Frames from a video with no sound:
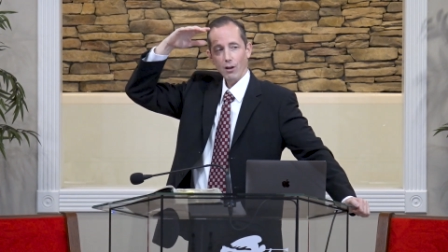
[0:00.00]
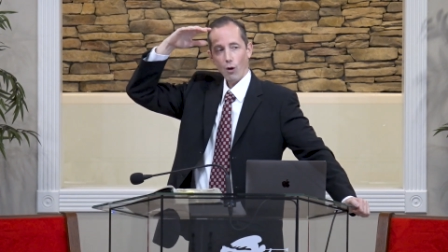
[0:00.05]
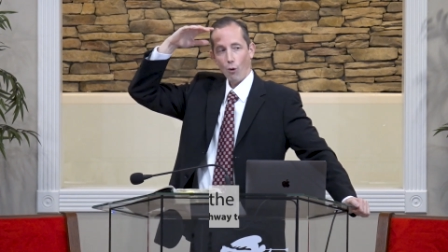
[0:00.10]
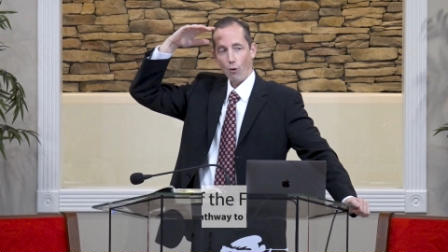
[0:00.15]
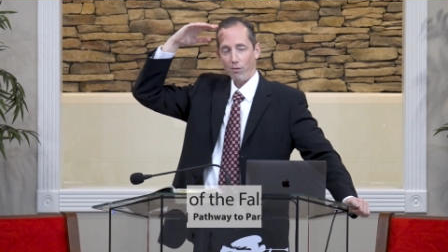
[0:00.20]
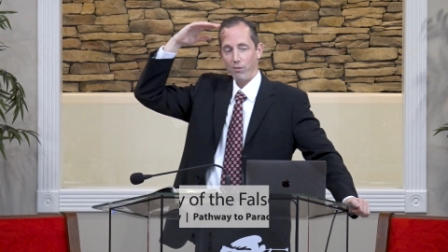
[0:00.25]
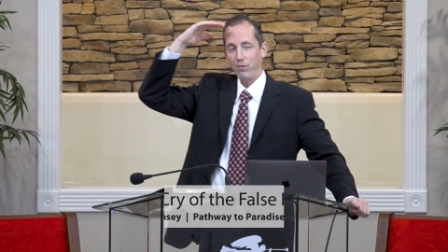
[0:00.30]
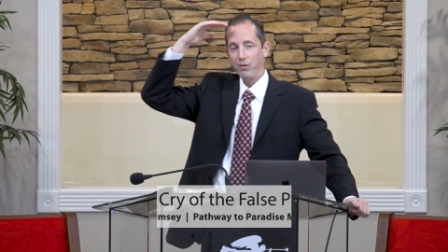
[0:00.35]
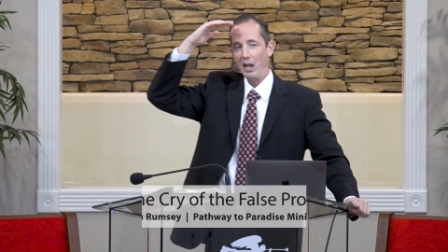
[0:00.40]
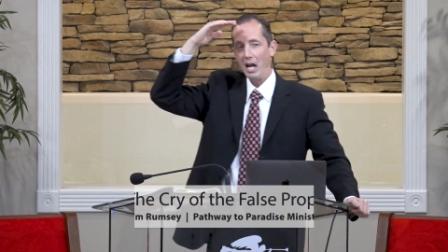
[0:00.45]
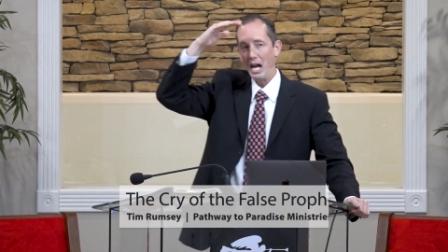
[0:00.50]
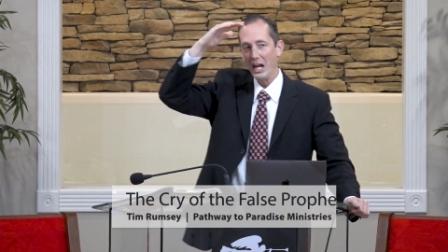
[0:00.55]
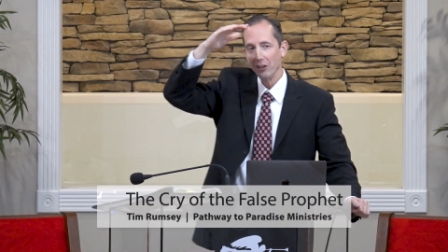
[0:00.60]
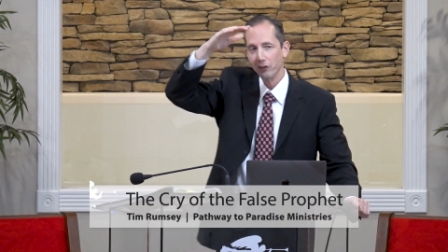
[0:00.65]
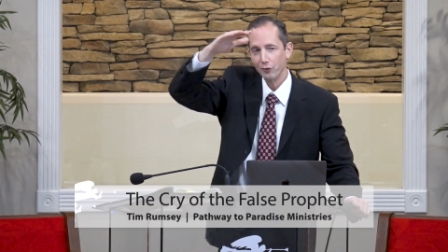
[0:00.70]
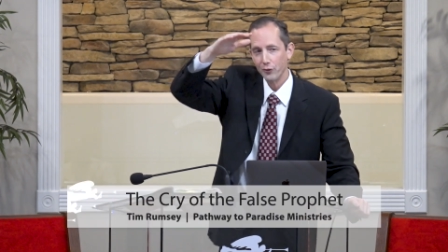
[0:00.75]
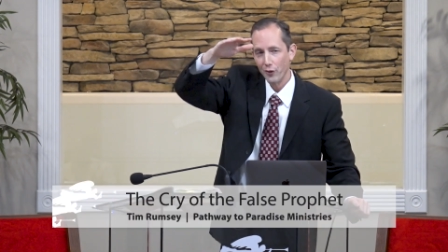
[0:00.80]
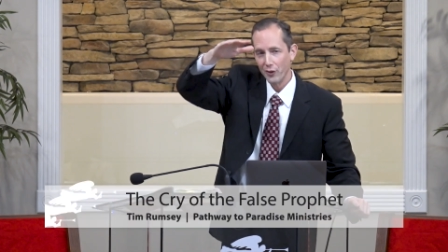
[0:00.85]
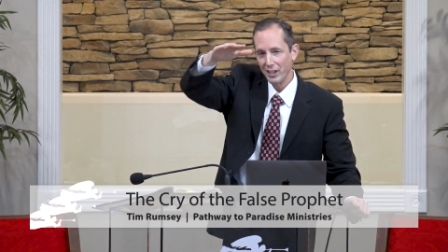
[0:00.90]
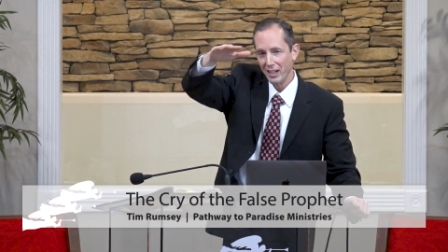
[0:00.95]
or
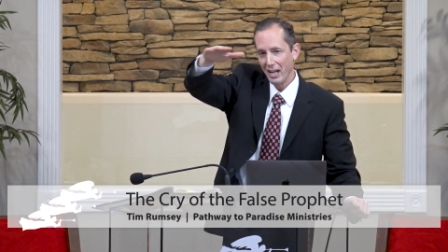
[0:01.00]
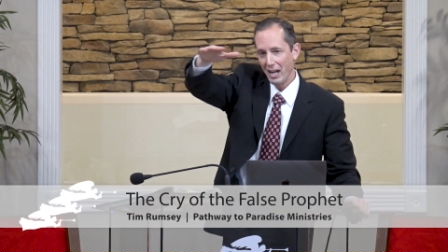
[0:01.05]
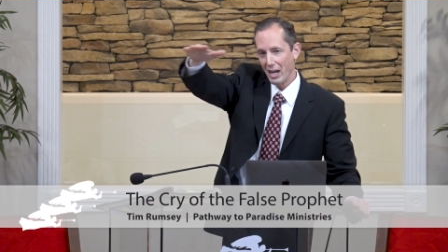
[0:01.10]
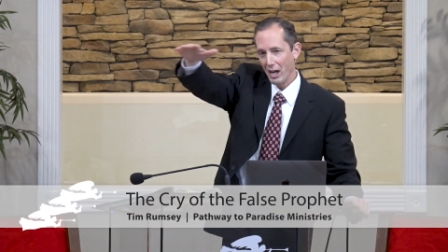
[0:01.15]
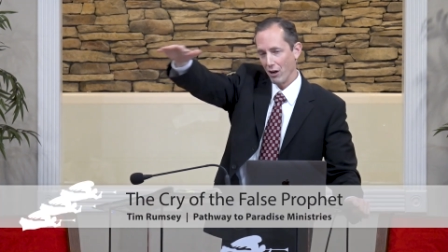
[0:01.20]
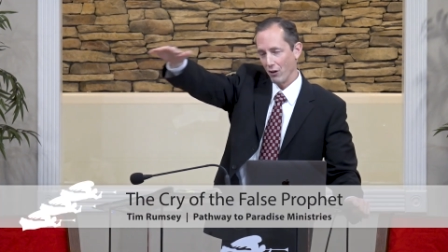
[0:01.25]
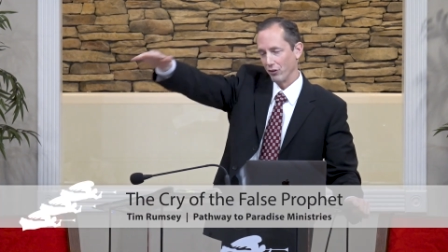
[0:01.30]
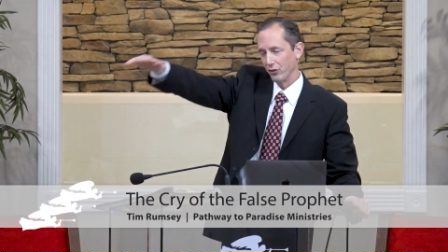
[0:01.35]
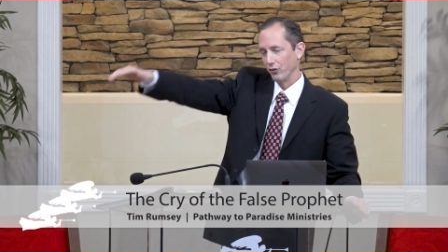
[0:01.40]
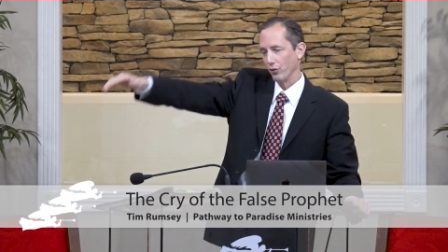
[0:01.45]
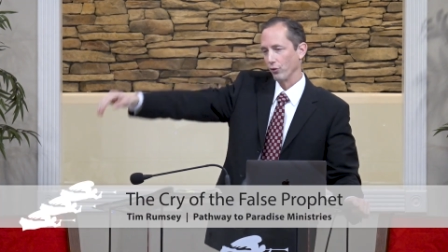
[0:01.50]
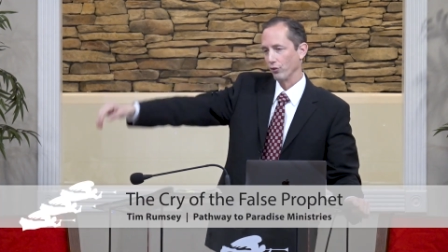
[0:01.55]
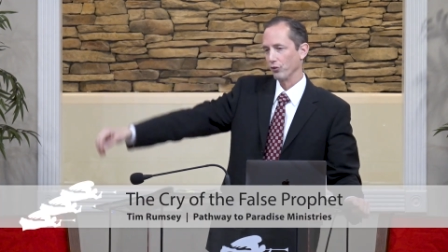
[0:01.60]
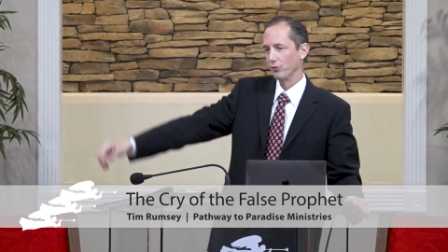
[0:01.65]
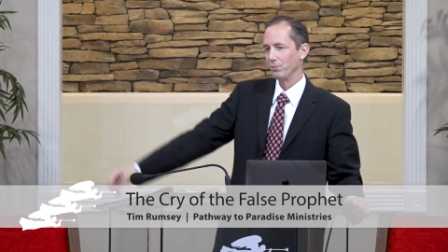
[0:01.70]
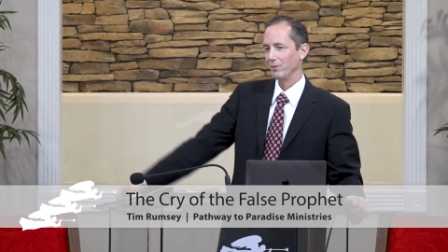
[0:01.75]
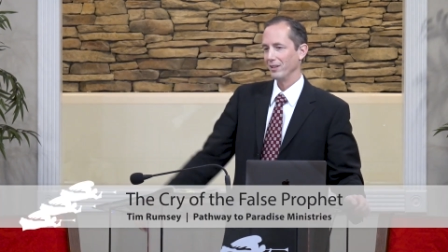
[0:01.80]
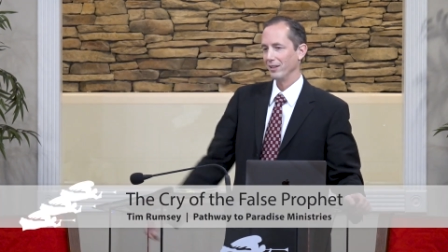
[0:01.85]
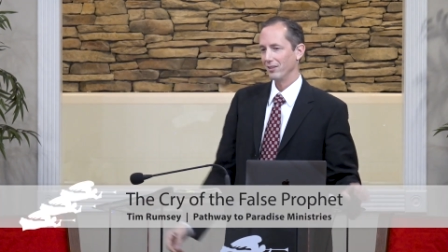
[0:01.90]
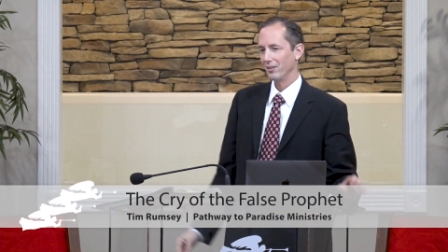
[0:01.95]
flies to the air, so to
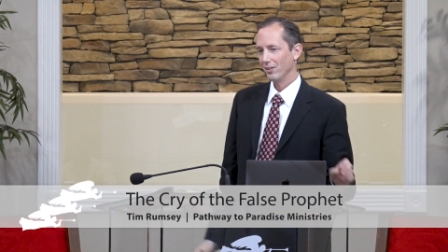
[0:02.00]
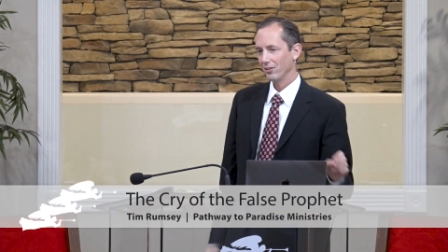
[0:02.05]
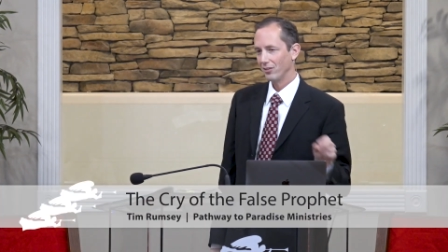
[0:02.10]
speak.